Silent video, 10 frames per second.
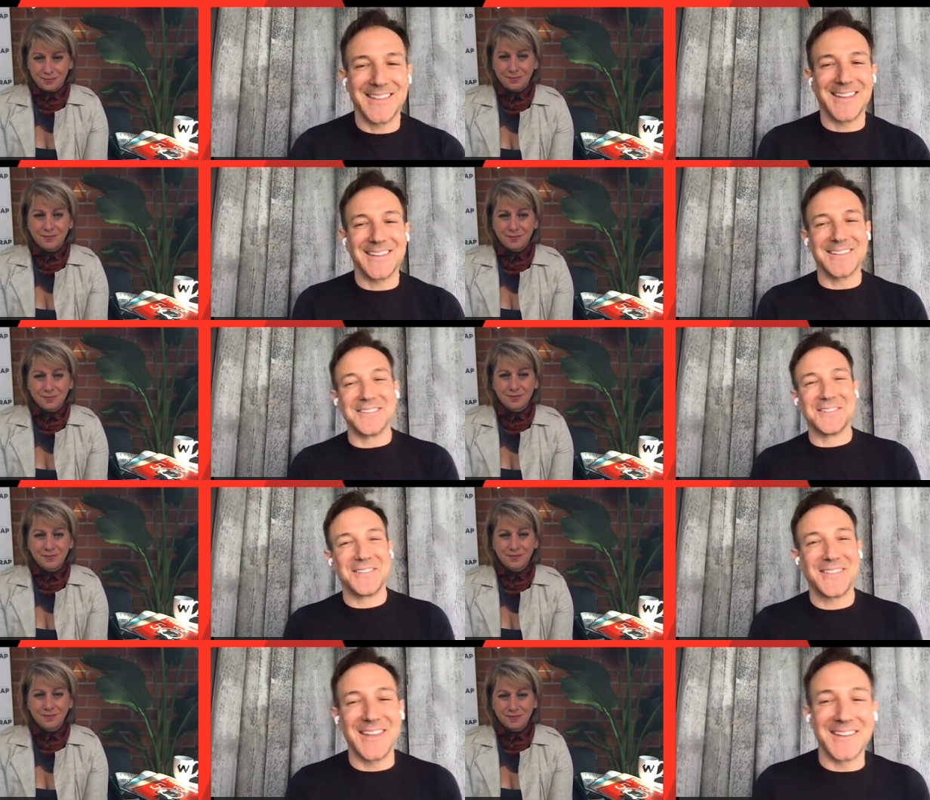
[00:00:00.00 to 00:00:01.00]
Speaker 1: Thank you.
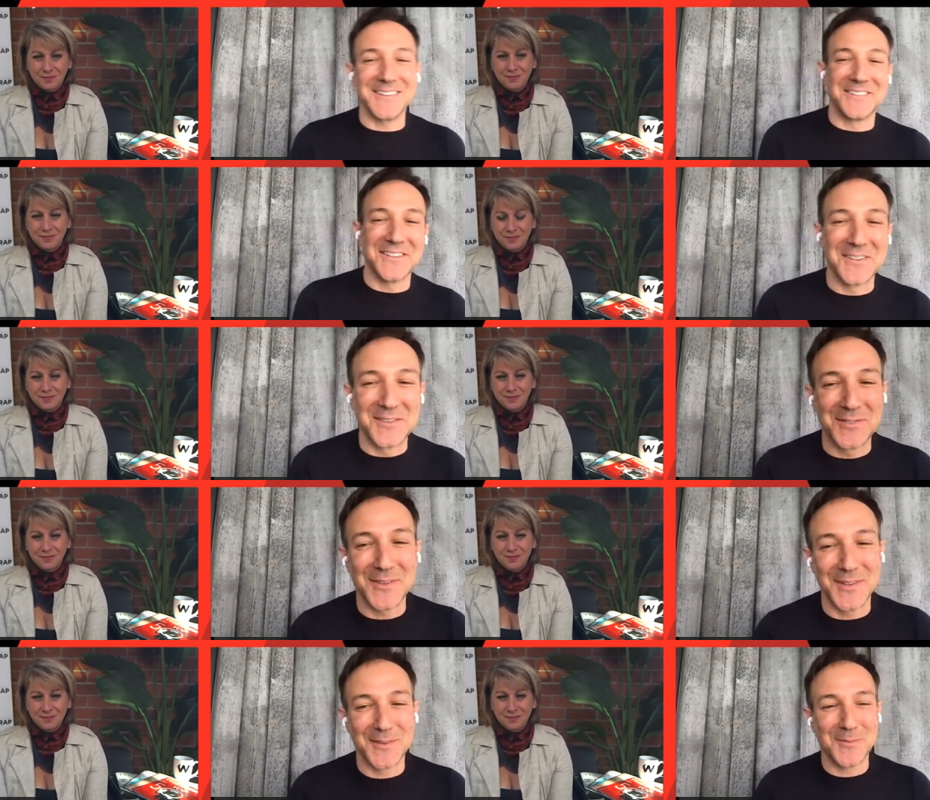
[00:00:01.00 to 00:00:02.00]
Thank you, Sharon, for
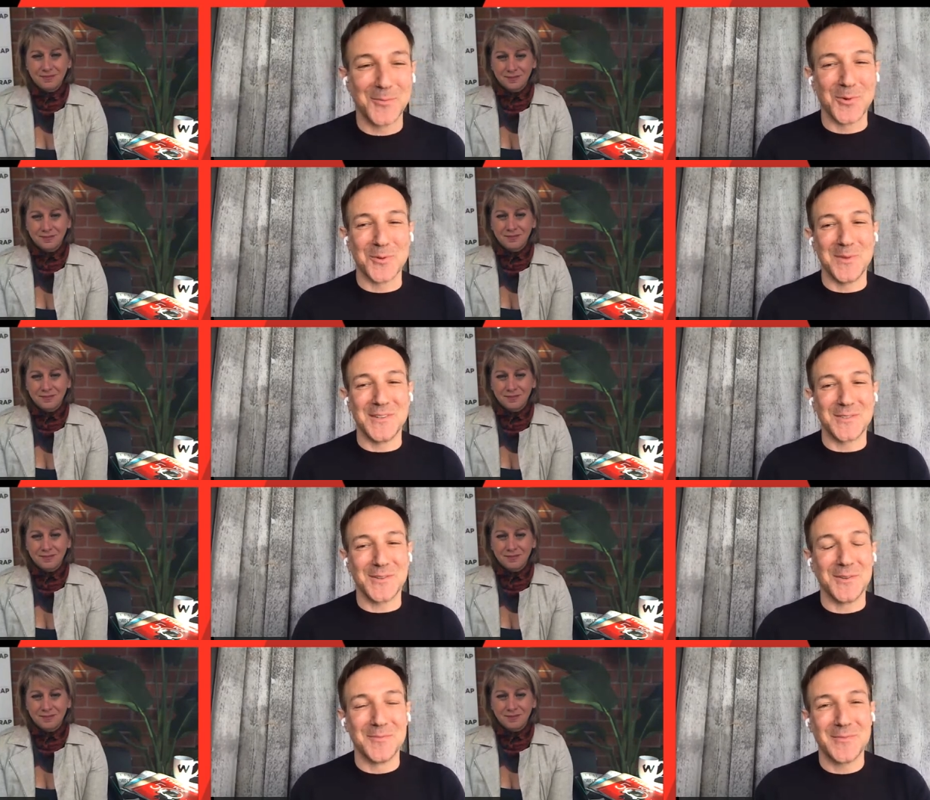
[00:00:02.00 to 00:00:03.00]
the warm
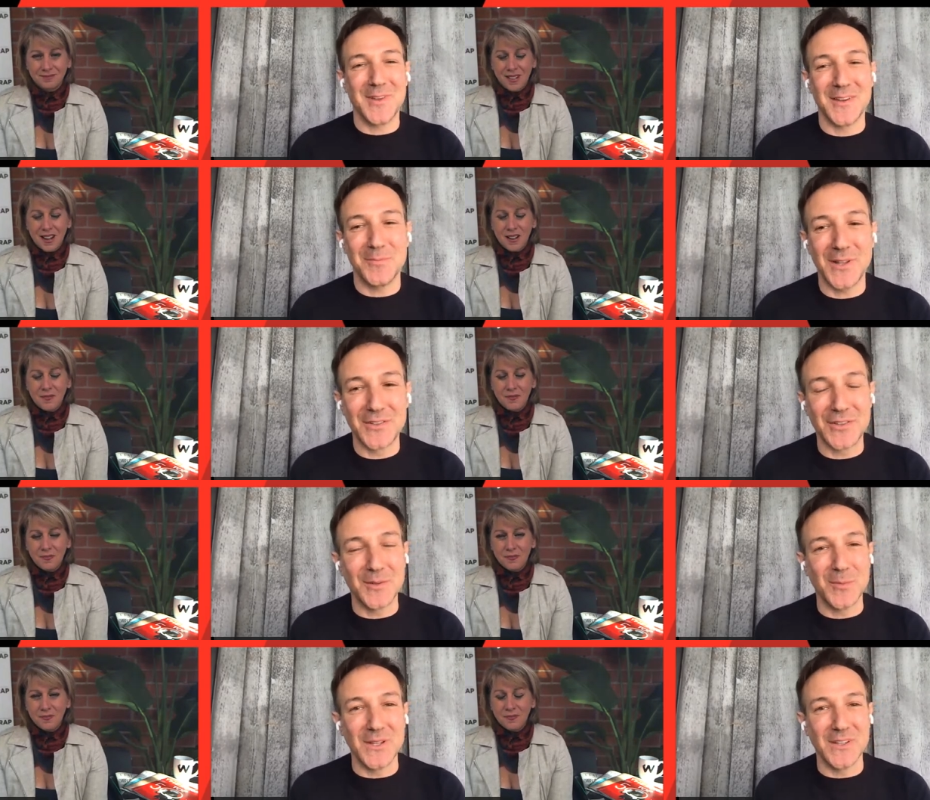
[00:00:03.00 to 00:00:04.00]
intro. Uh, pleasure to
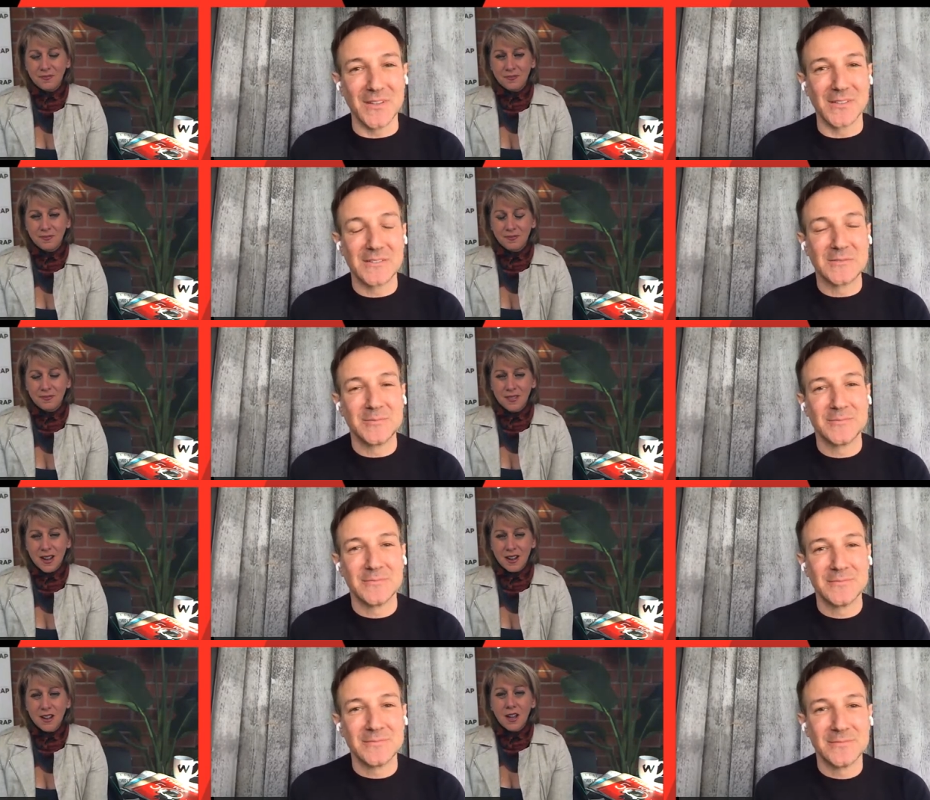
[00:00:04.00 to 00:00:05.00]
be here.
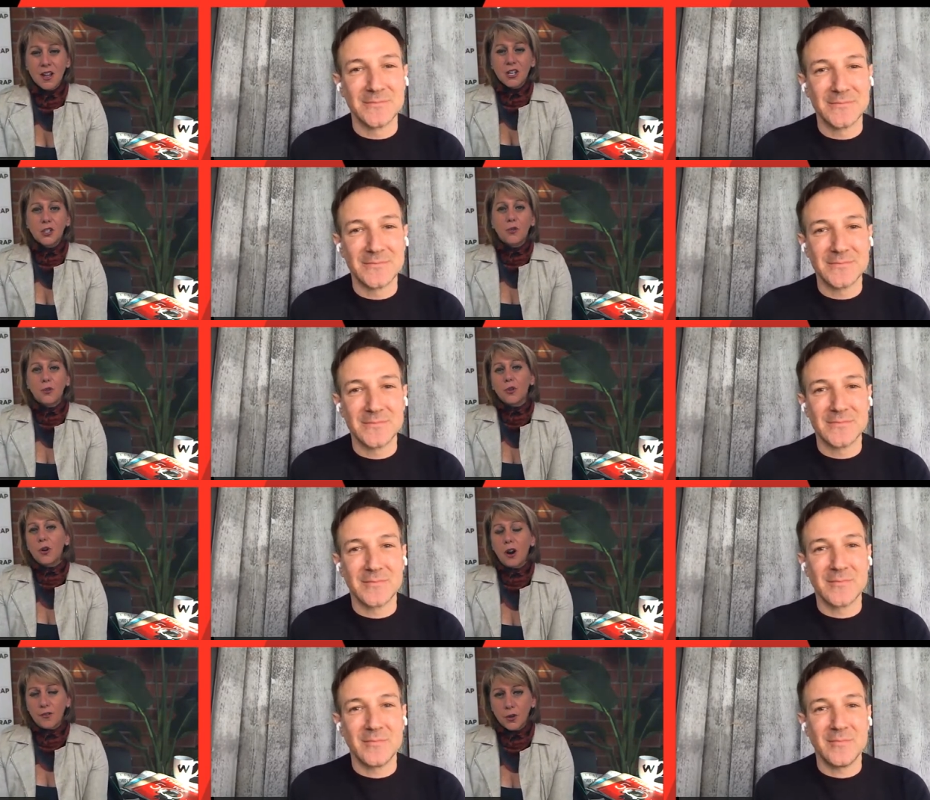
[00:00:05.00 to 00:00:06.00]
Yeah. So
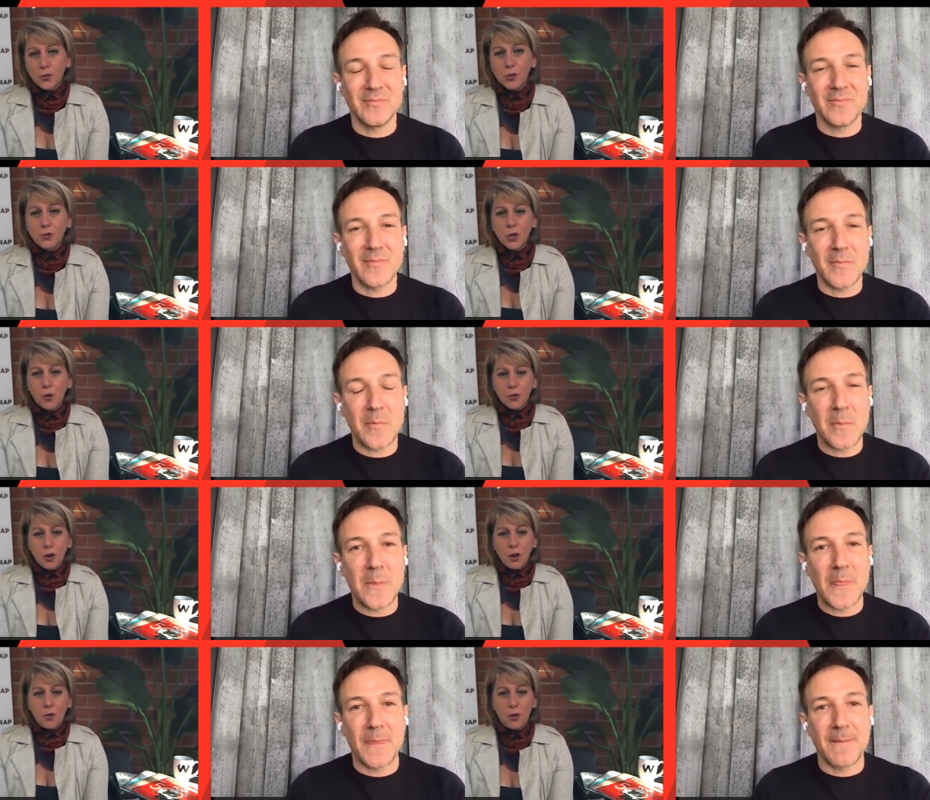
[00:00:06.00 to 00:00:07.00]
Speaker 2: for our viewers who
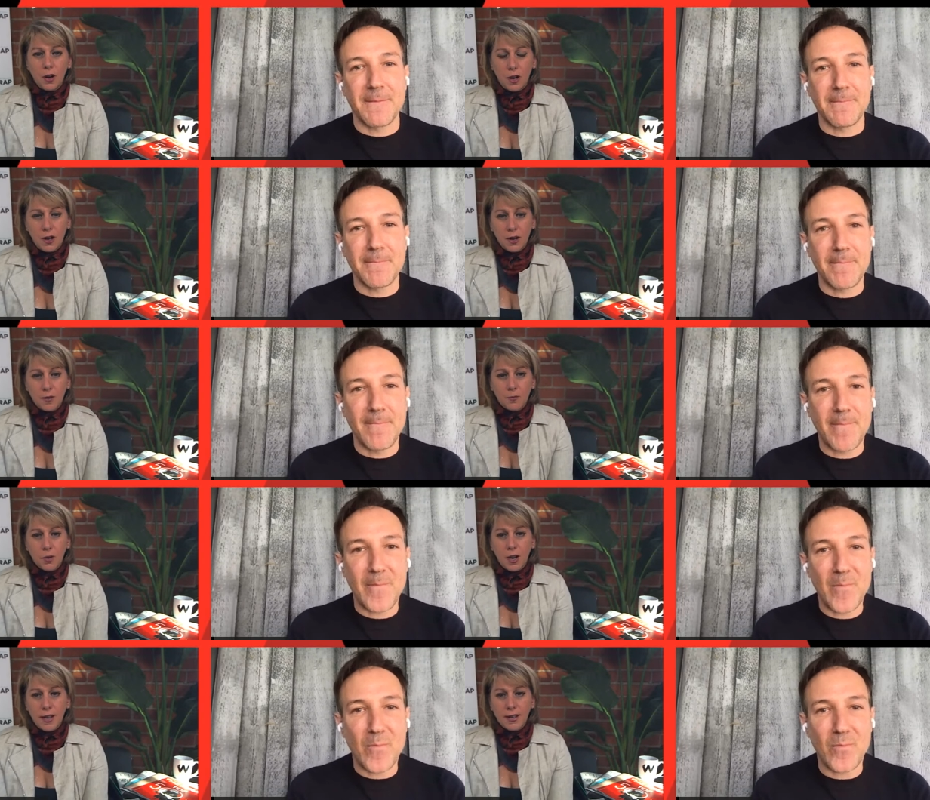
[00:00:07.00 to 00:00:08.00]
don't know, uh,
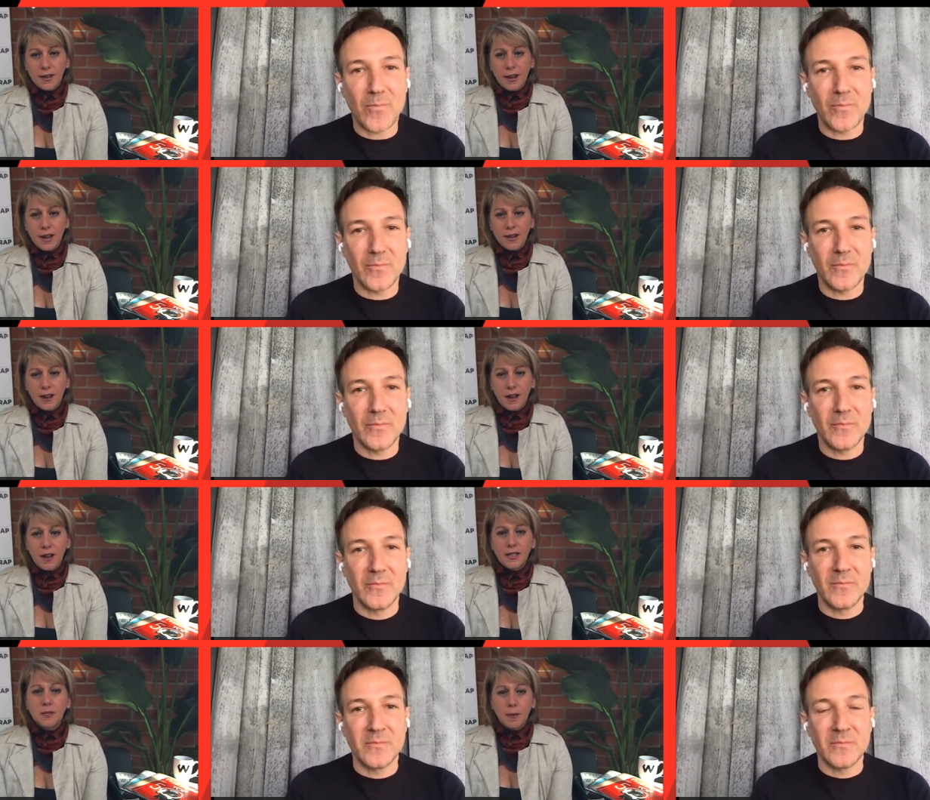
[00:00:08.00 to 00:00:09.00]
Bryan and
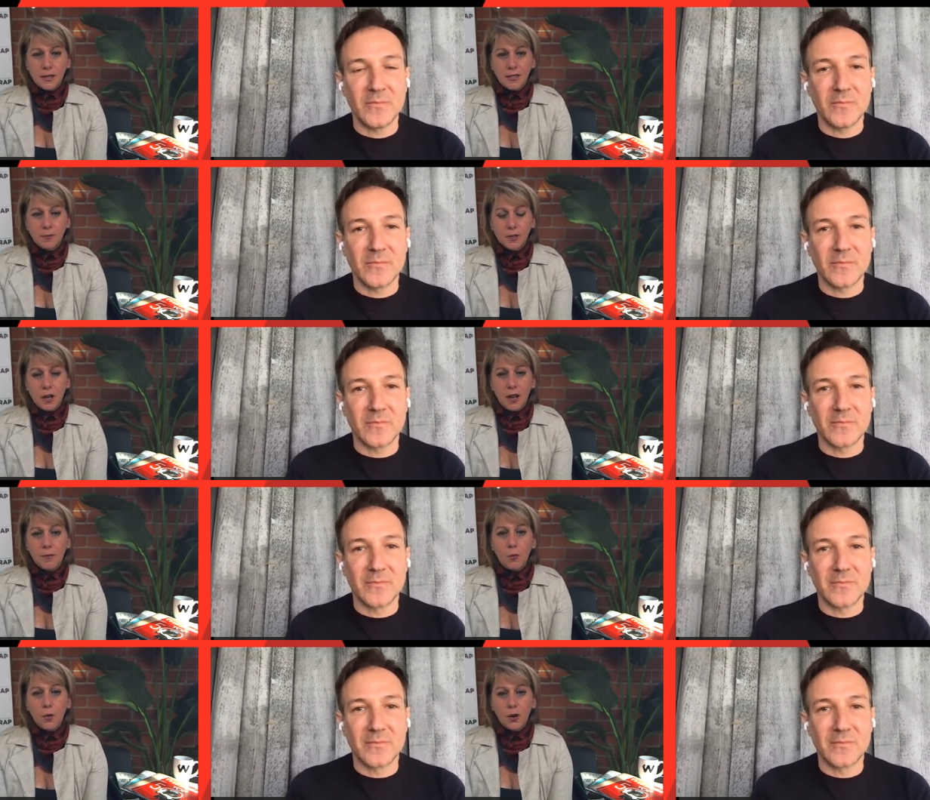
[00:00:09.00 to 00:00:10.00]
I spent some
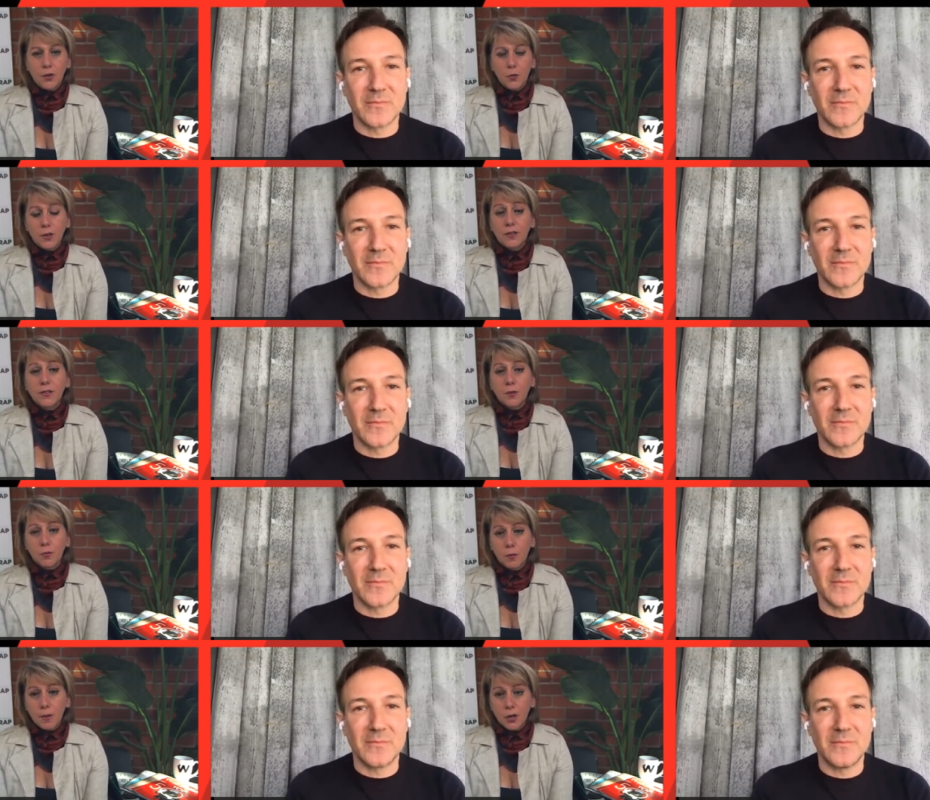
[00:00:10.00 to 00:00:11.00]
time where when the
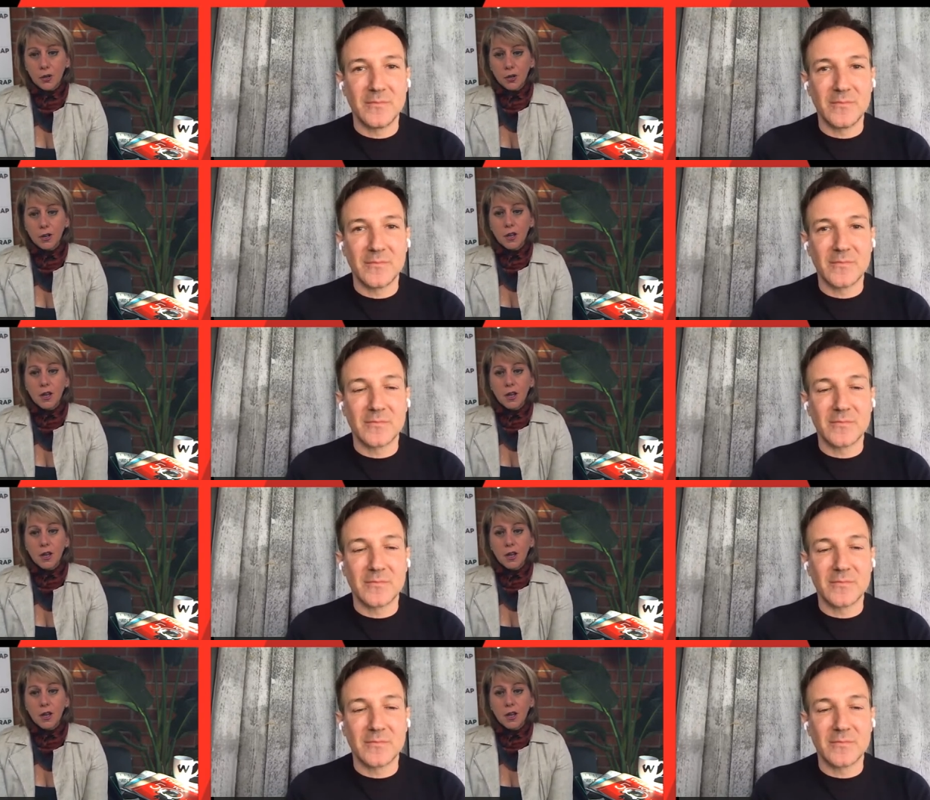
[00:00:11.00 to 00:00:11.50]
film premiered,